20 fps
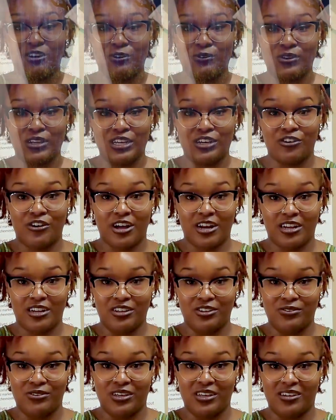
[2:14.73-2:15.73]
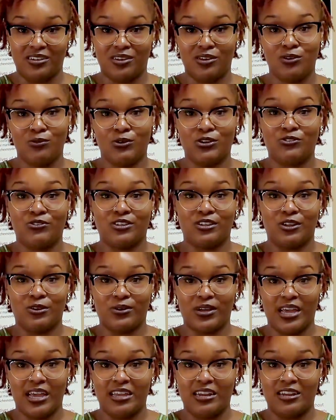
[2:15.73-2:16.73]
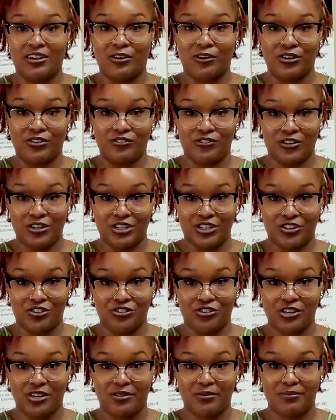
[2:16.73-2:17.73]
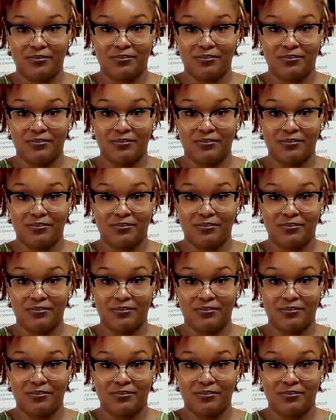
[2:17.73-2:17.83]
only credit union, which was located on French Street.